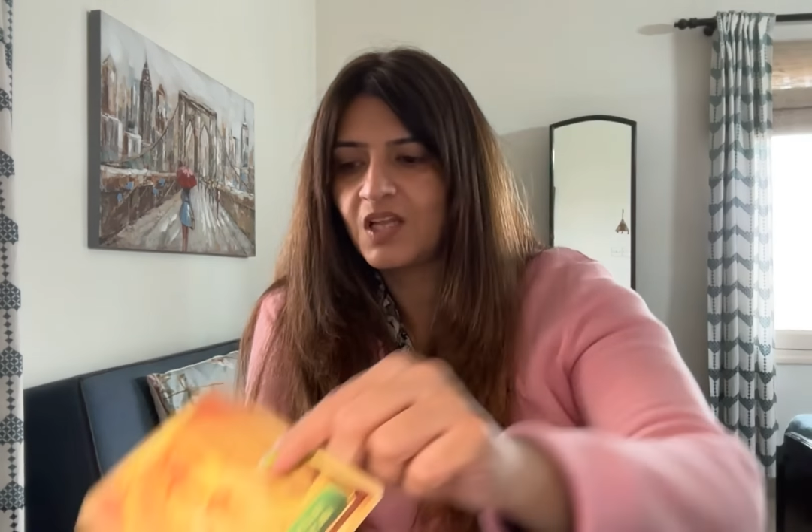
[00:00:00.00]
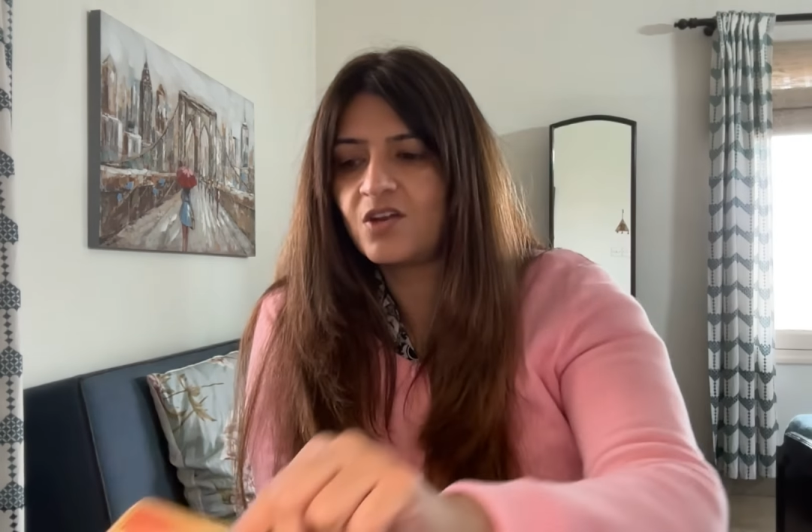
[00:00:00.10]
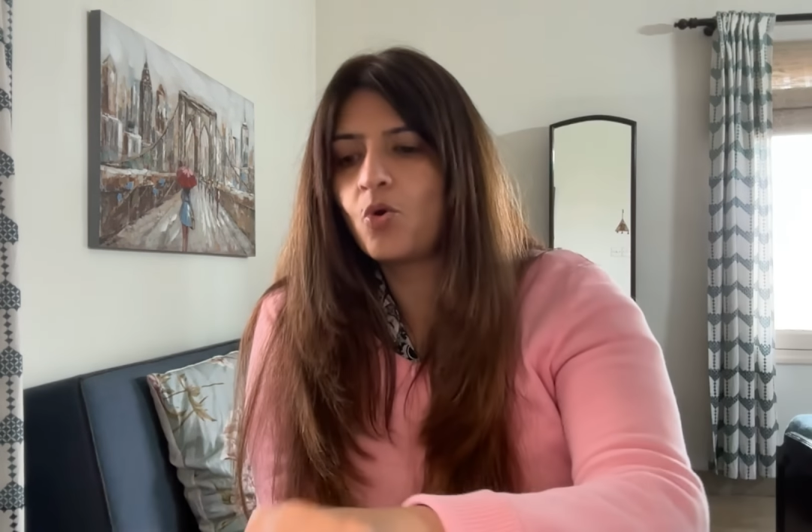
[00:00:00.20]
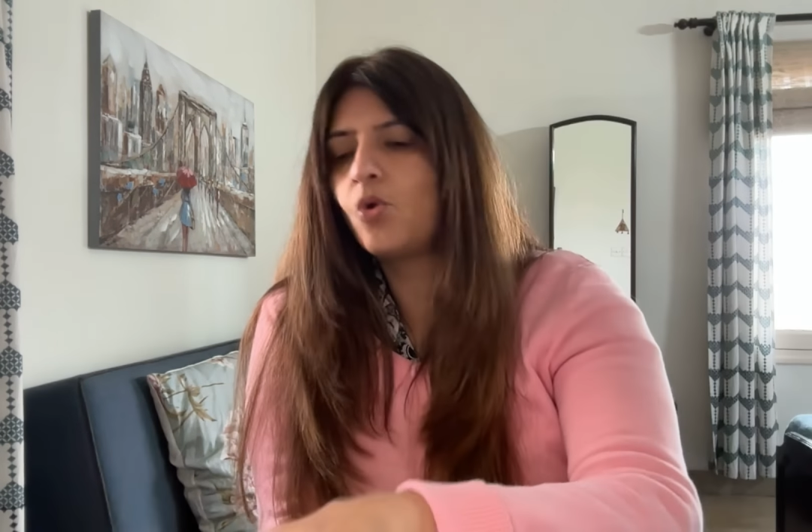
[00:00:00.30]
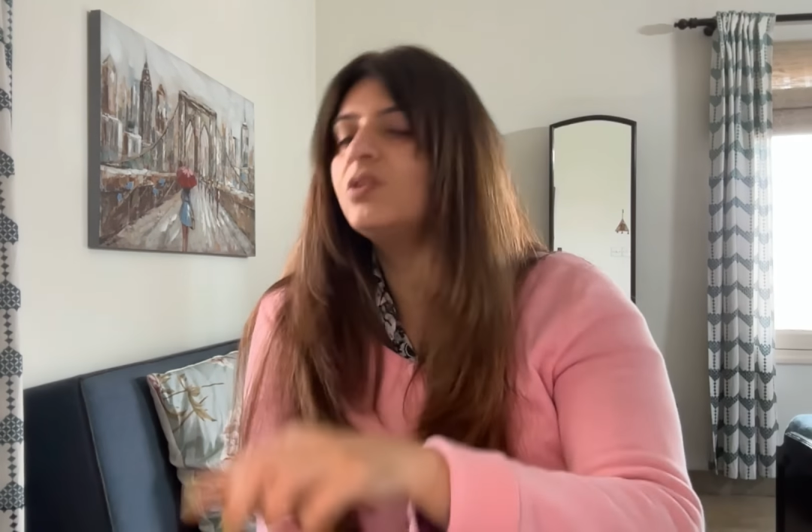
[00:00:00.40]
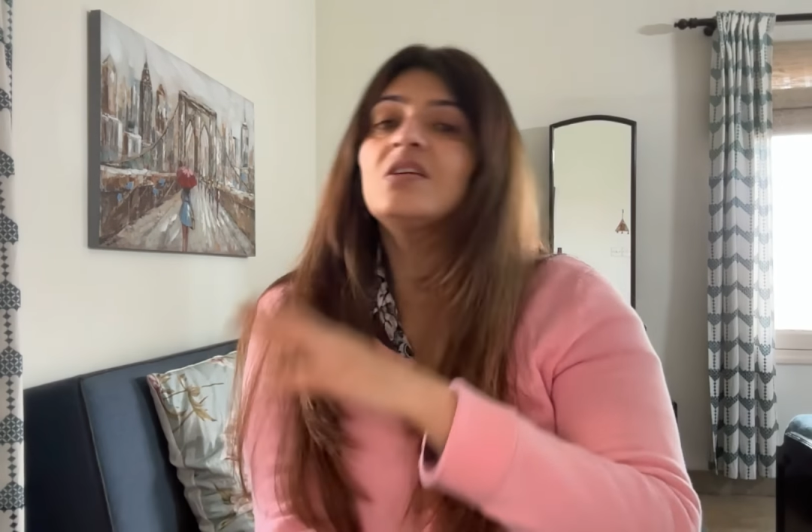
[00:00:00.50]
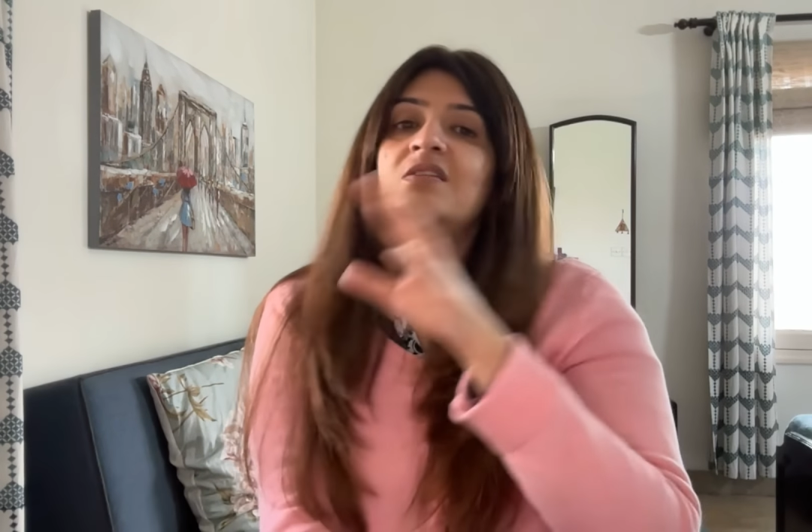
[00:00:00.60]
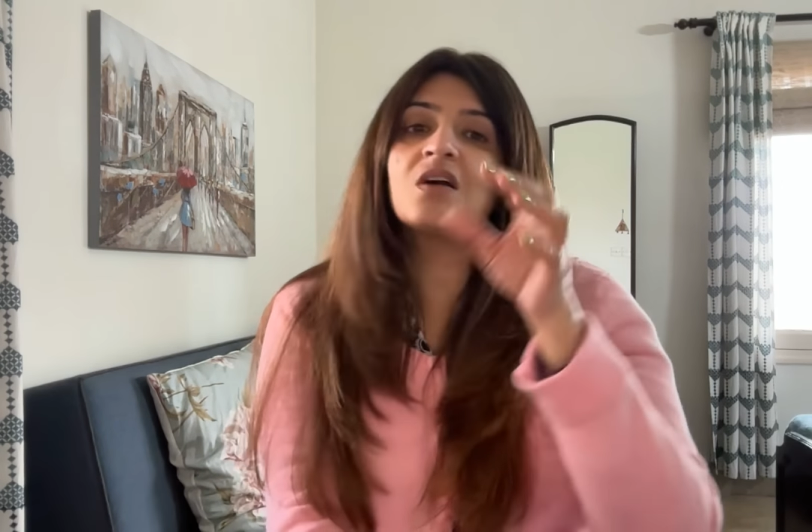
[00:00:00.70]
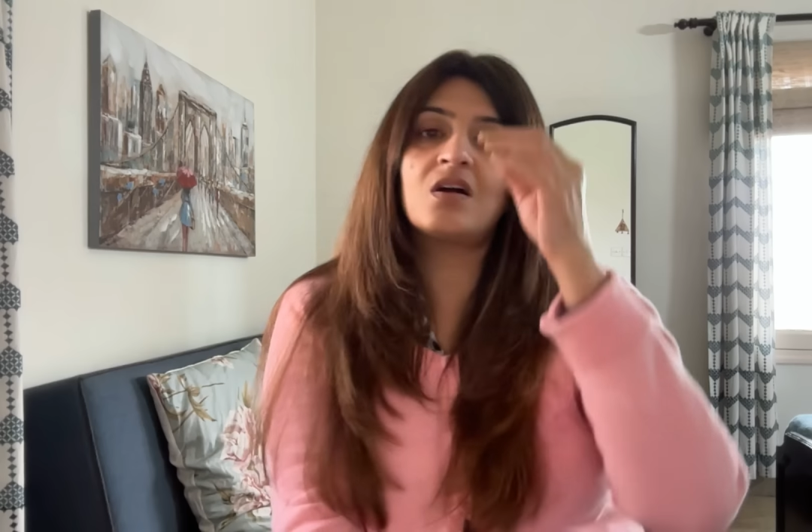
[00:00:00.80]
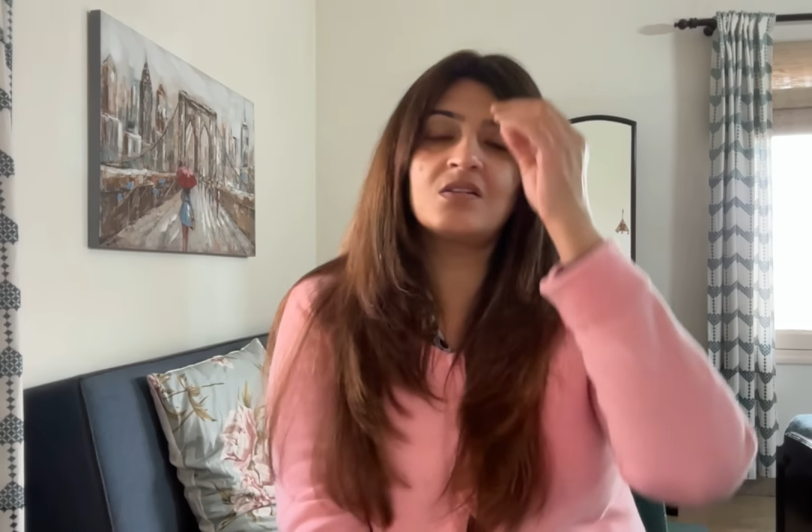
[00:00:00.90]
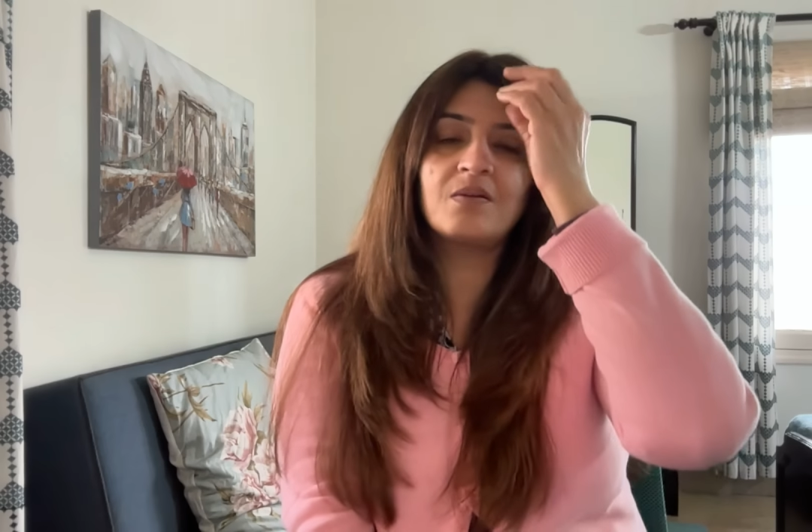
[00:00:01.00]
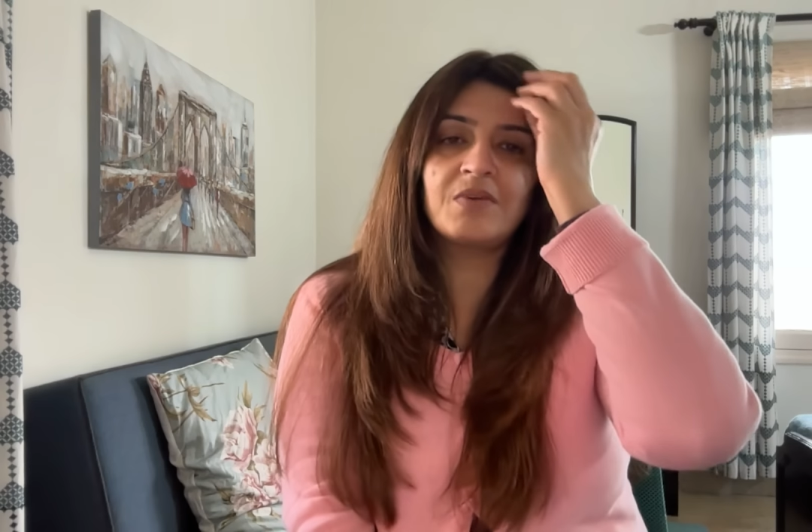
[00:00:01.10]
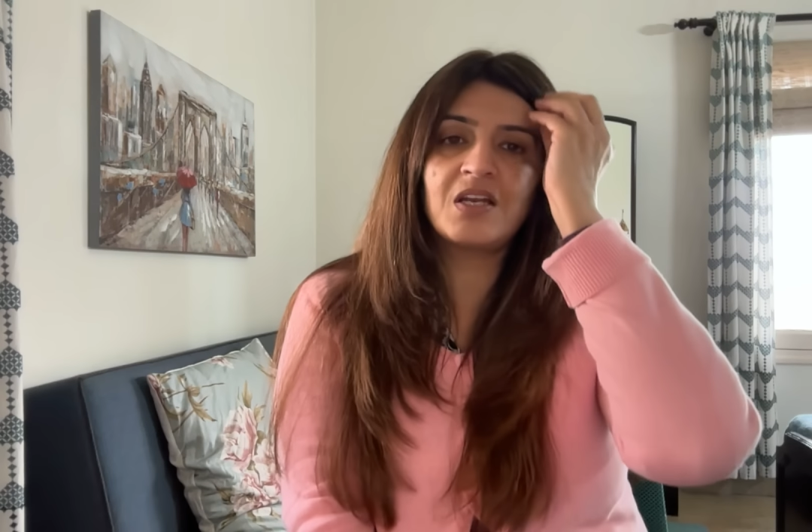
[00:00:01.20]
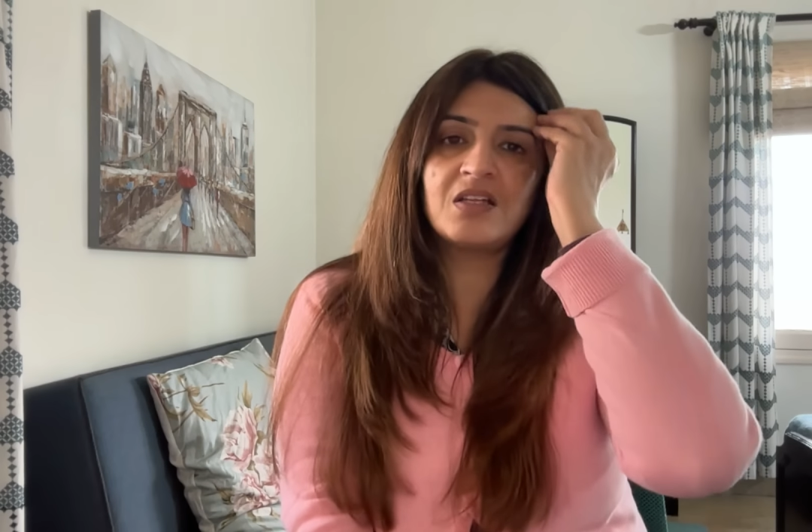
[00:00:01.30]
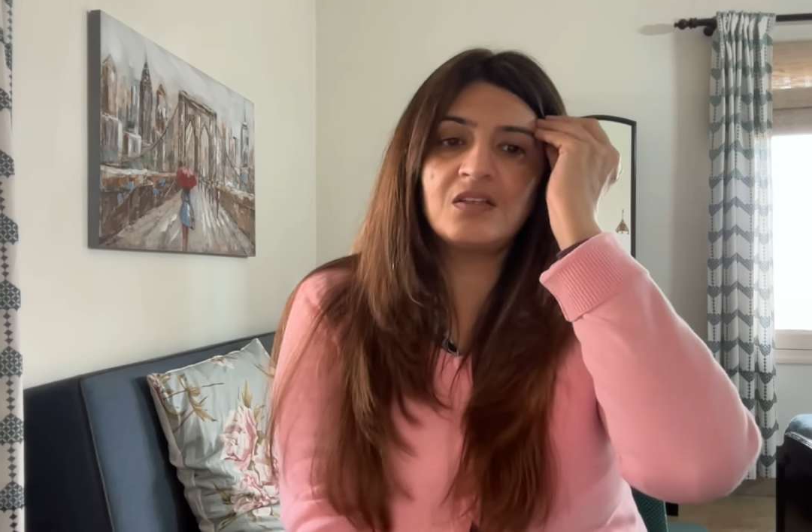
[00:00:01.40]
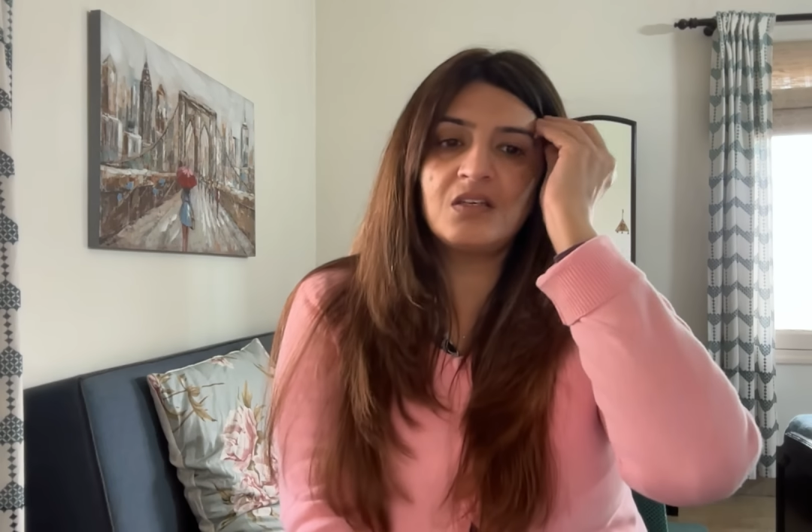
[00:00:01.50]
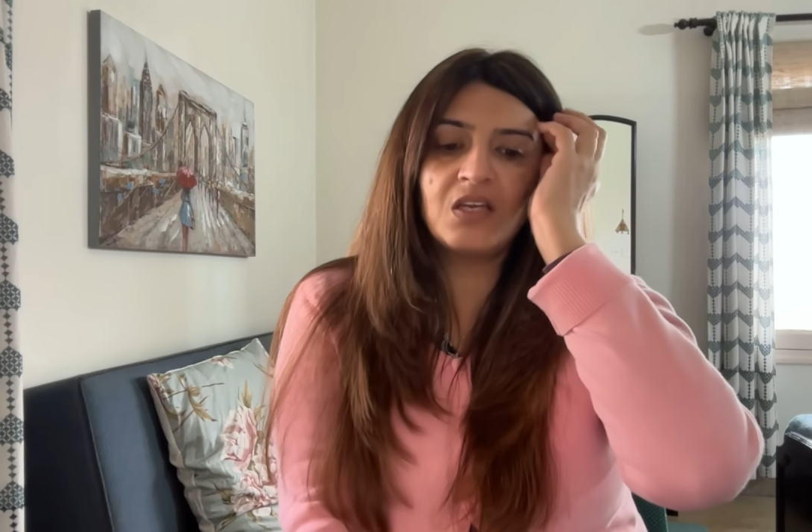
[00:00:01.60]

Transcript: And all these cards, I'm getting the